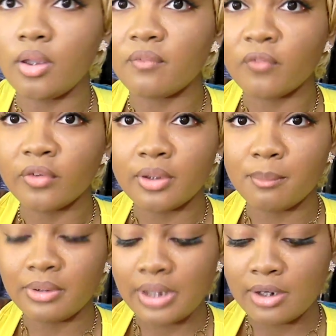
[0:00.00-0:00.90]
For the
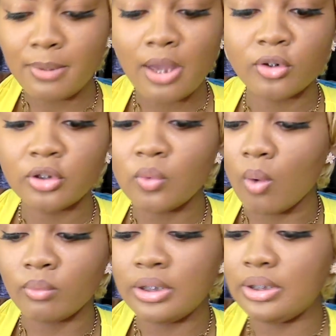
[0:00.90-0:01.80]
banana powder, you
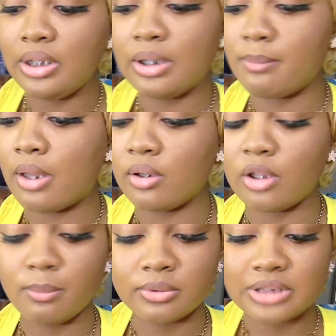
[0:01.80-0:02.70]
only need about a
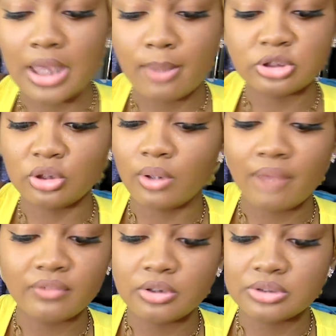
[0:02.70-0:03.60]
couple taps. You don't
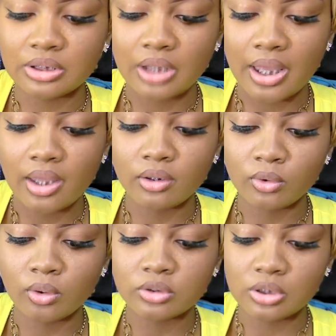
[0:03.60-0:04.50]
have to use a lot. A
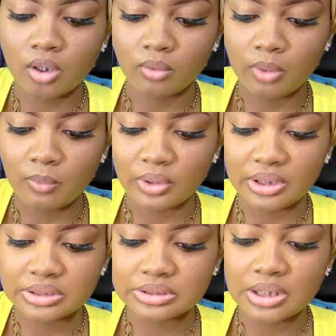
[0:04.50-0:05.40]
little goes a long way with
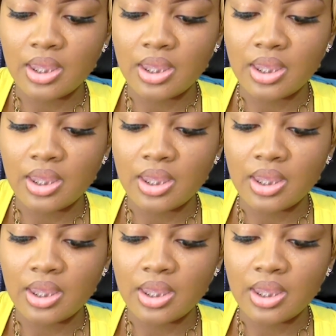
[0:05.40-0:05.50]
this.